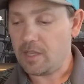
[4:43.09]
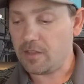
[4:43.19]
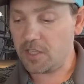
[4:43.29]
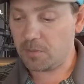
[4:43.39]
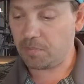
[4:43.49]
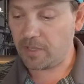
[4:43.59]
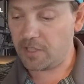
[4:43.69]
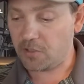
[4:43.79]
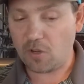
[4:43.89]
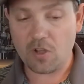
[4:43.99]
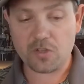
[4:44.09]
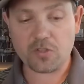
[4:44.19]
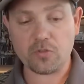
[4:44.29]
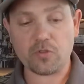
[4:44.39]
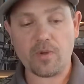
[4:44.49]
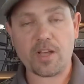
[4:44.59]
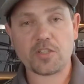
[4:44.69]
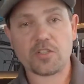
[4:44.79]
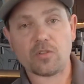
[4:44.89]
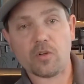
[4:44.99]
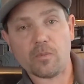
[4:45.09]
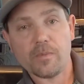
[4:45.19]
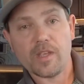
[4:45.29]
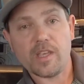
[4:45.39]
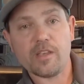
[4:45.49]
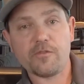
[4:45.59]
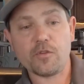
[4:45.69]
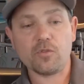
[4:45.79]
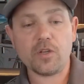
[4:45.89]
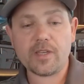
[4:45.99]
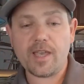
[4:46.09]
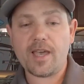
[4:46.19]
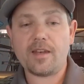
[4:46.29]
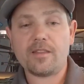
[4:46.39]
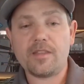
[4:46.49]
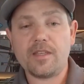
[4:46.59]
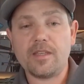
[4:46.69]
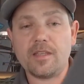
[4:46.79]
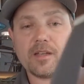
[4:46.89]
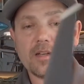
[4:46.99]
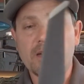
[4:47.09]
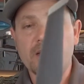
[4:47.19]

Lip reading: These blades are also directional. If you look at the